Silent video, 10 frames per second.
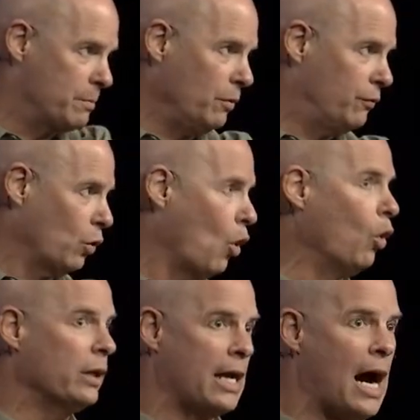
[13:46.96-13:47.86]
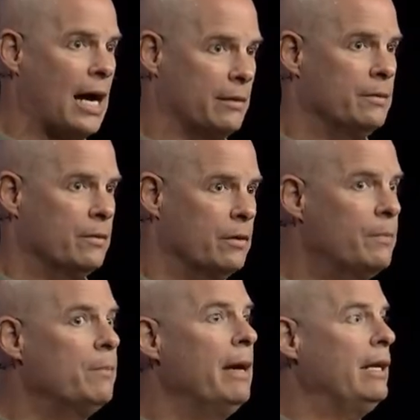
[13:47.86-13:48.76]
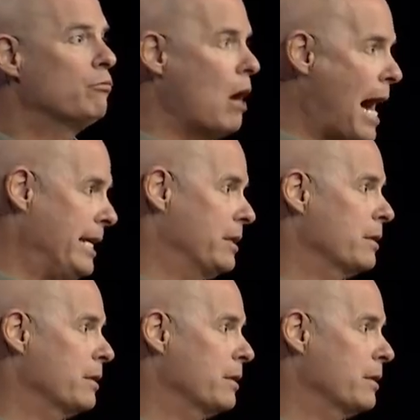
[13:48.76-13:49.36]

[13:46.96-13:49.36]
before a holy God. We've been made right.